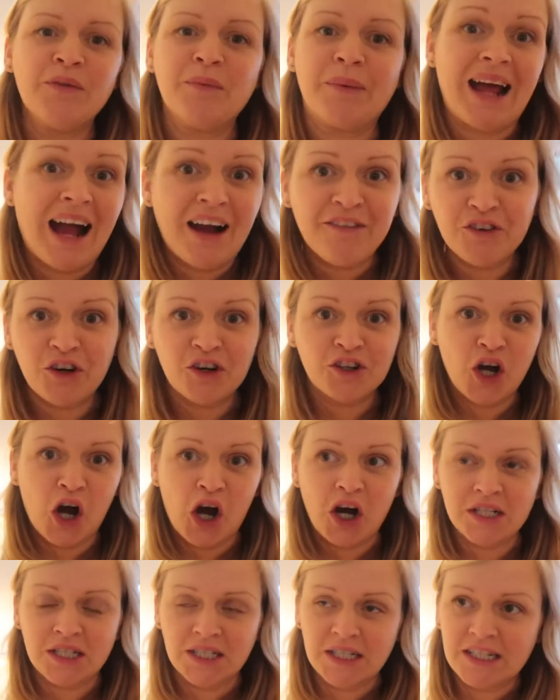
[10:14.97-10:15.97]
But I haven't got
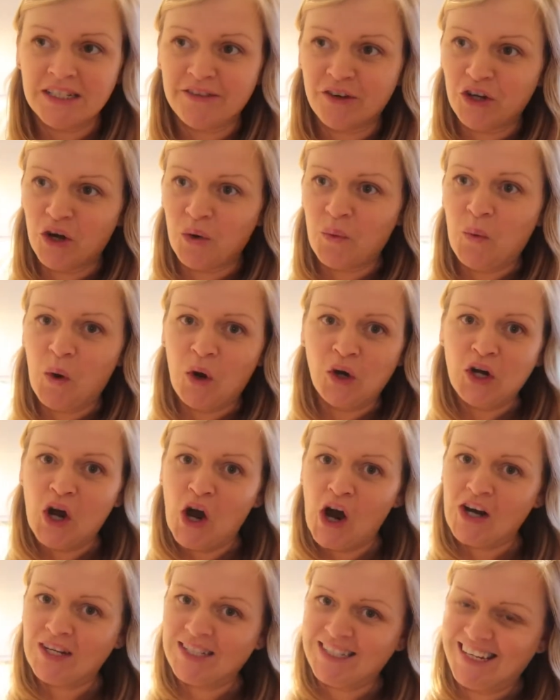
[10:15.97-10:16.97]
car seats, I've only got one
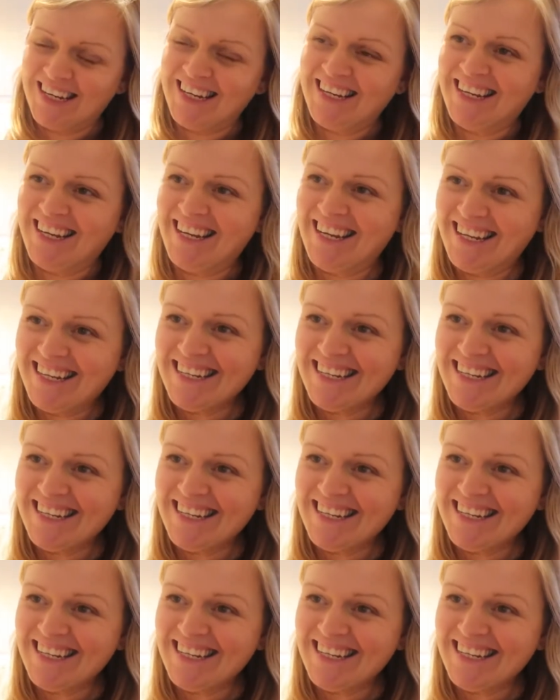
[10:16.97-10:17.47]
car seat.